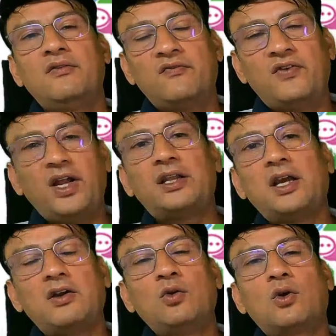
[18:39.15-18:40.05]
when
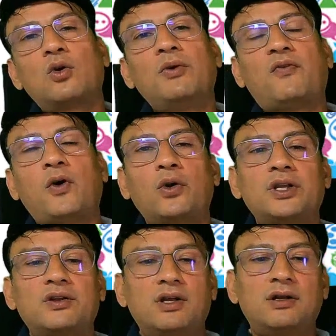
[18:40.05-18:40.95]
you are going to be following
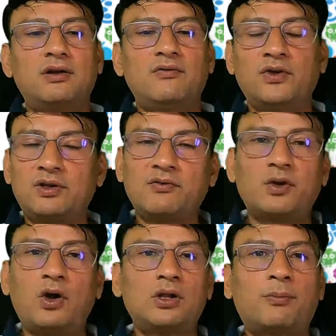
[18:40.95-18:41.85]
with
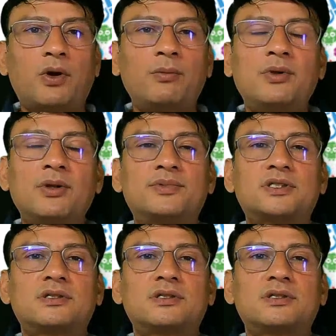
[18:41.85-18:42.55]
all the problems